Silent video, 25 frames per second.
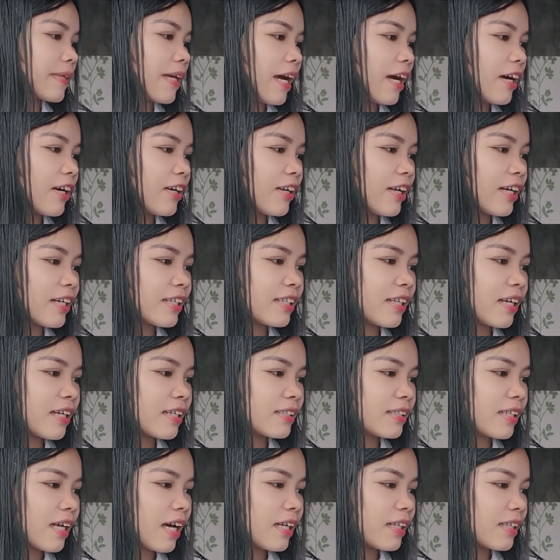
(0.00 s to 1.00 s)
our next
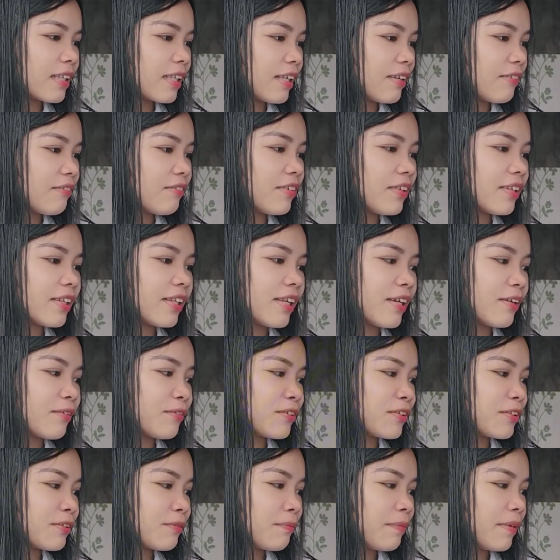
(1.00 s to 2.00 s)
activity
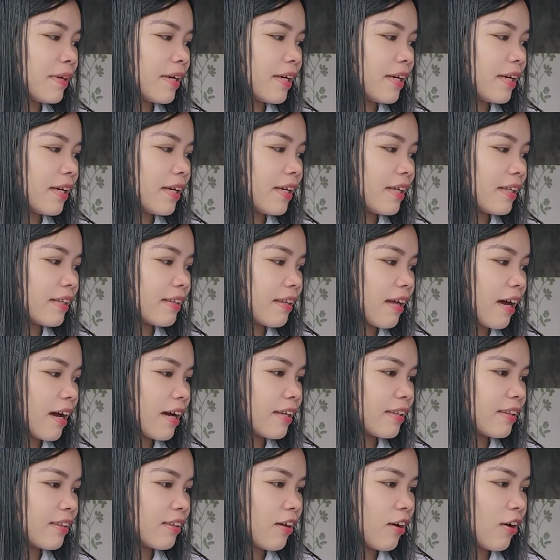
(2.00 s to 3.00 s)
would be
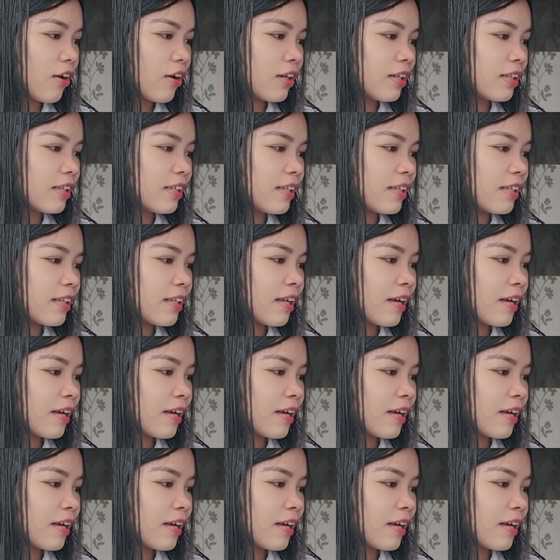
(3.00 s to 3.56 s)
entitled